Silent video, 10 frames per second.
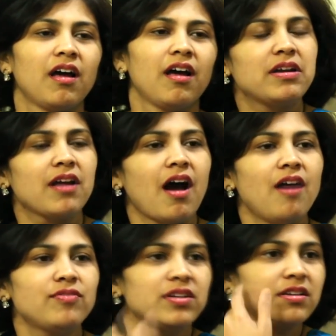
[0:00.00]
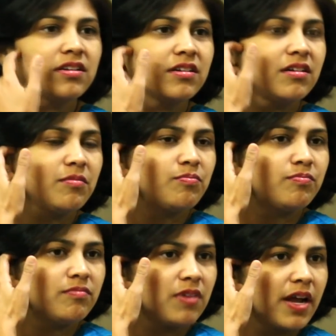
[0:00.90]
But after
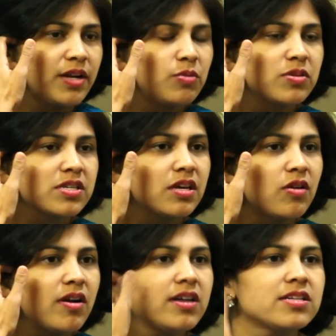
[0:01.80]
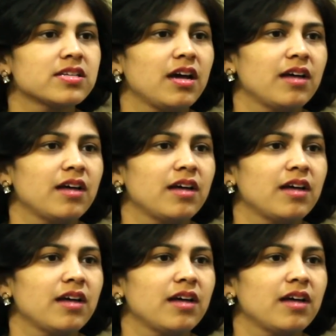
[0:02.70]
I took steroids,